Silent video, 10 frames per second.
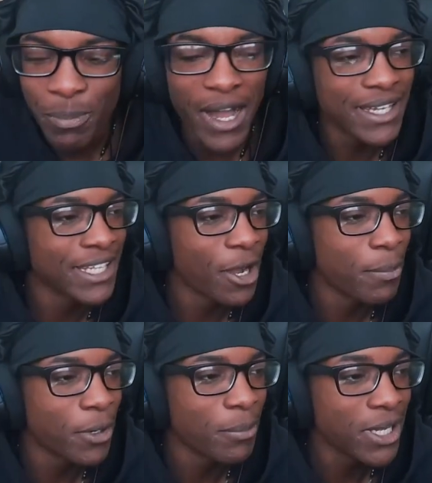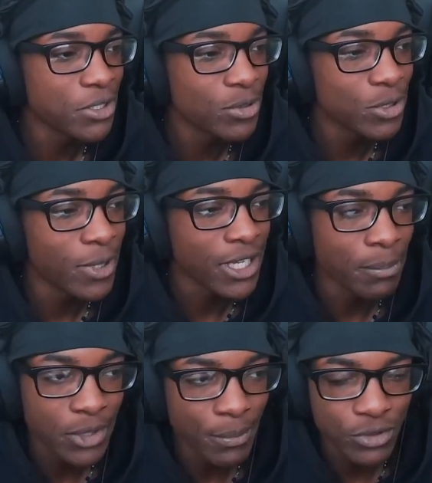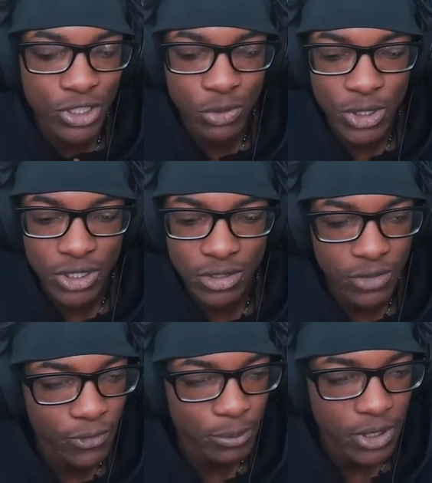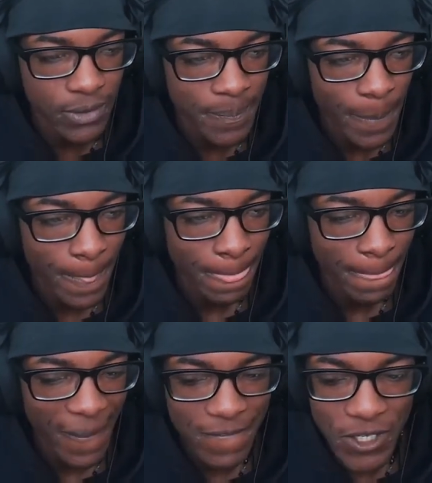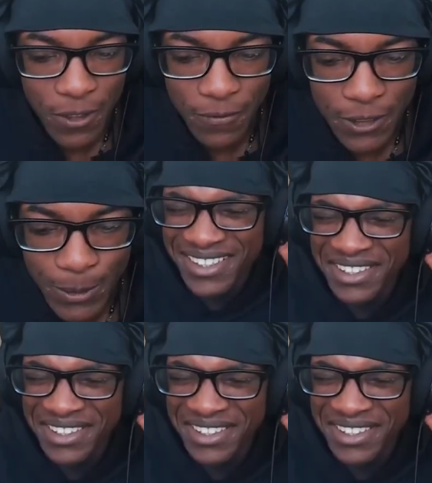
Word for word: bugging out, bro. My YouTube is bugging. I'm I'm switching to flipping thingy of this, bro.